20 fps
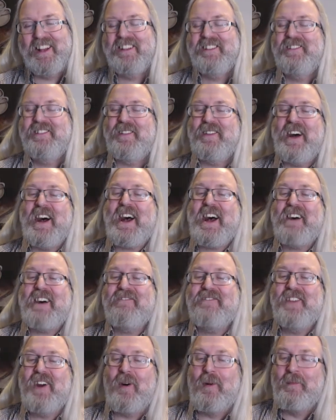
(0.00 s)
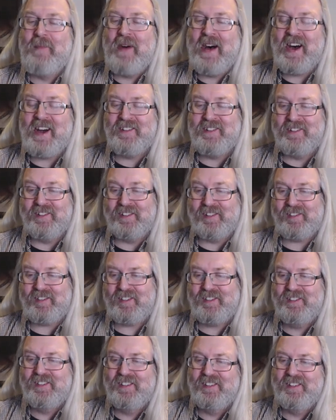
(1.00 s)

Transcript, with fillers: You have no manners!